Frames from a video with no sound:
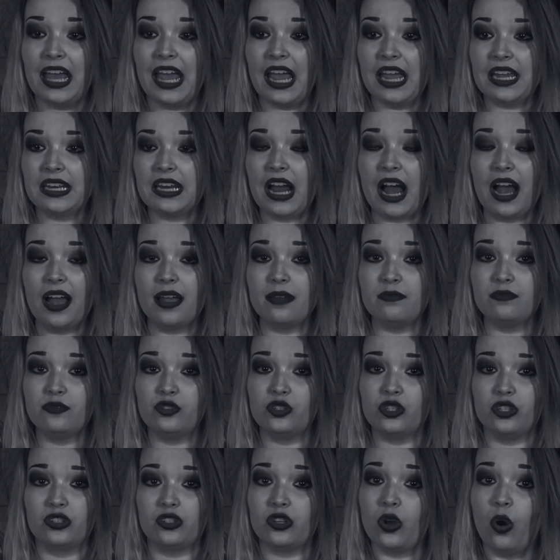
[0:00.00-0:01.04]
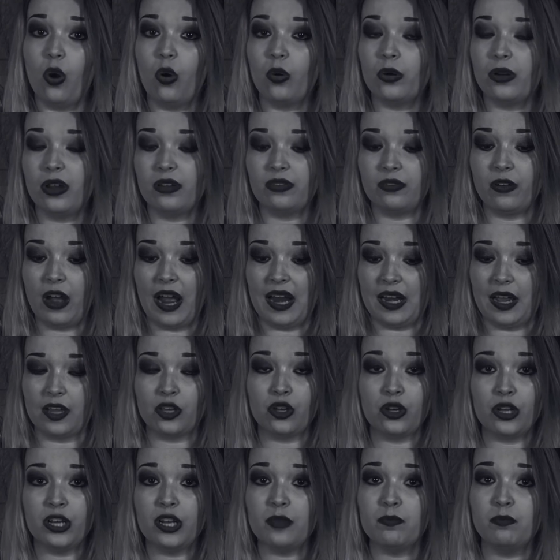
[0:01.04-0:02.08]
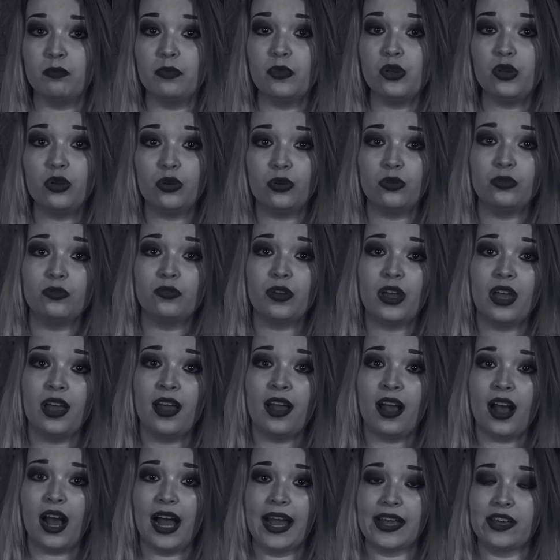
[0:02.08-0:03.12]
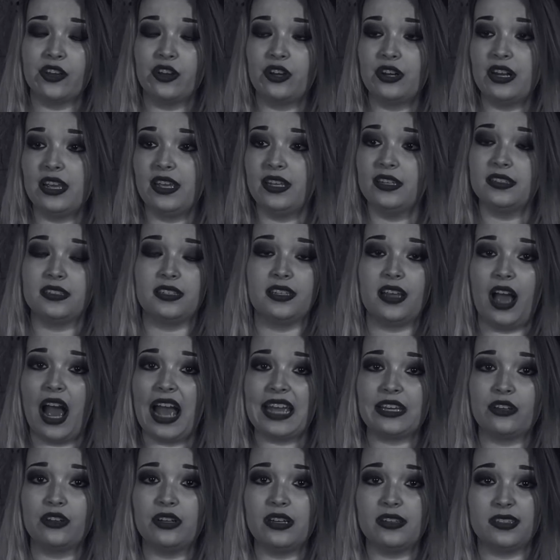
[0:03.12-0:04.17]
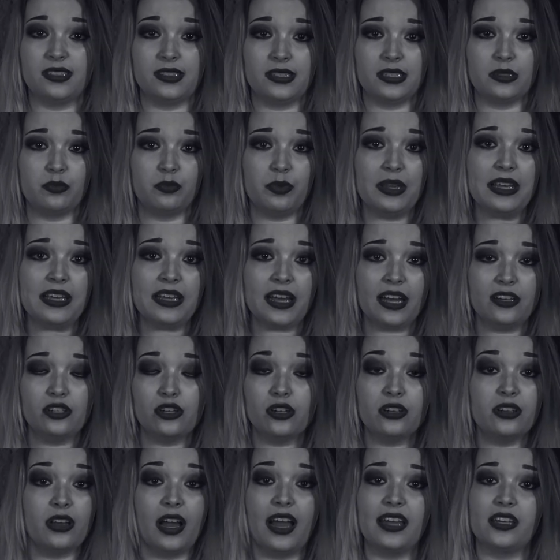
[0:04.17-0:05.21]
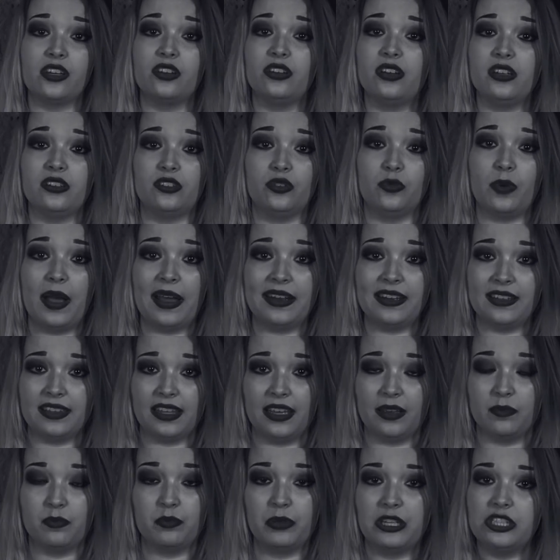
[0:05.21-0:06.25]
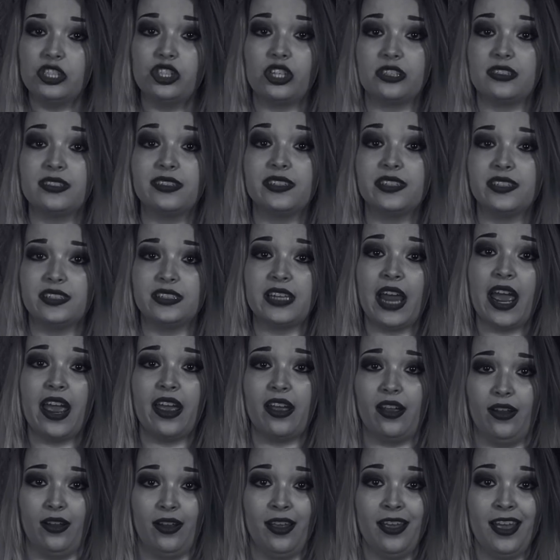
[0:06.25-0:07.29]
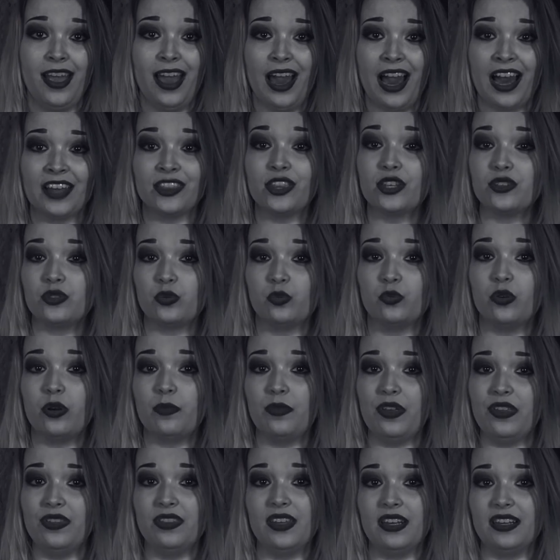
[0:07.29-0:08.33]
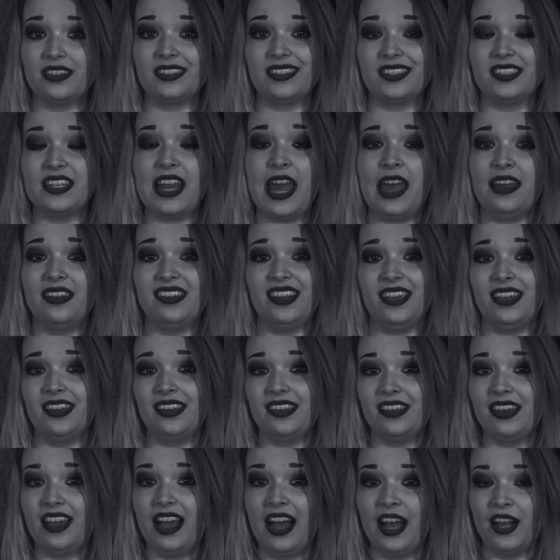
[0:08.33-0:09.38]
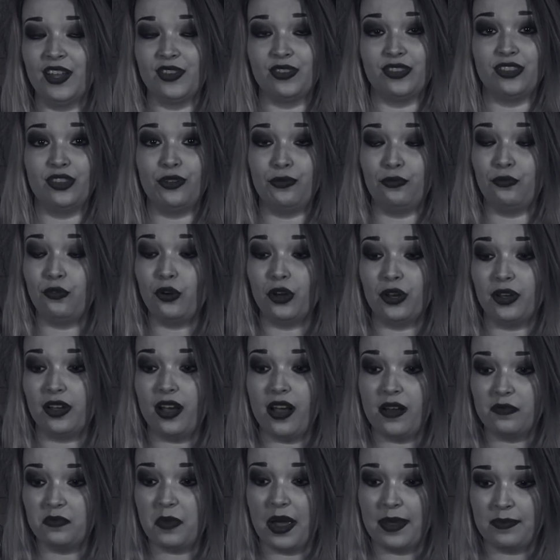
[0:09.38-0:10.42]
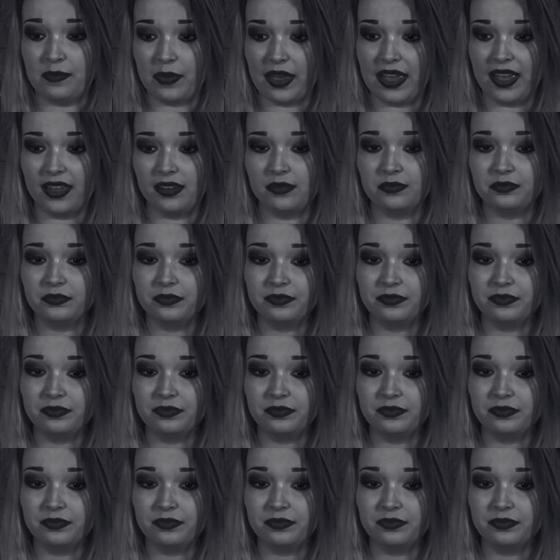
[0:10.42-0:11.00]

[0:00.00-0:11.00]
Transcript: and I'm just horrified. I couldn't move. I couldn't, I couldn't speak. I, I couldn't do anything but just stare at this woman that is standing at the foot of my bed.